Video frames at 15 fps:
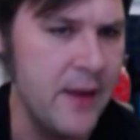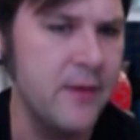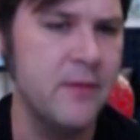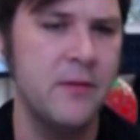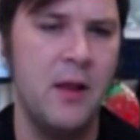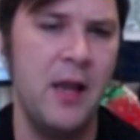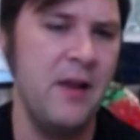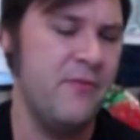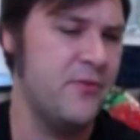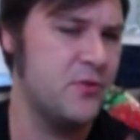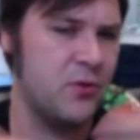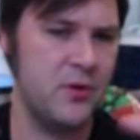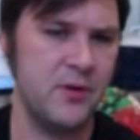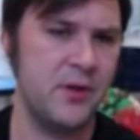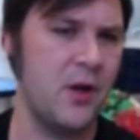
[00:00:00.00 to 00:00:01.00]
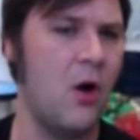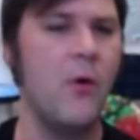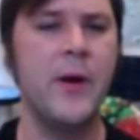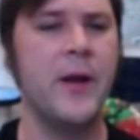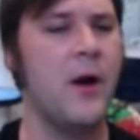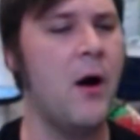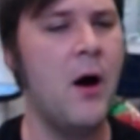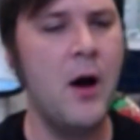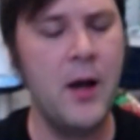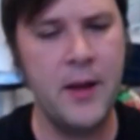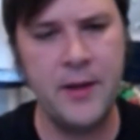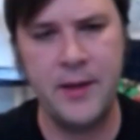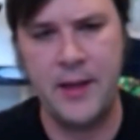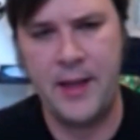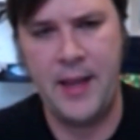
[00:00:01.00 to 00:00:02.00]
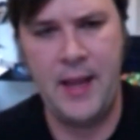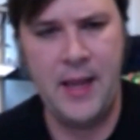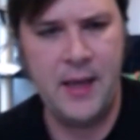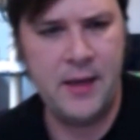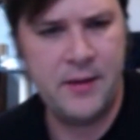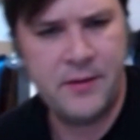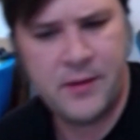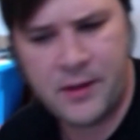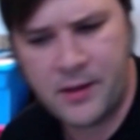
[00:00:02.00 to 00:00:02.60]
life sort of going on, and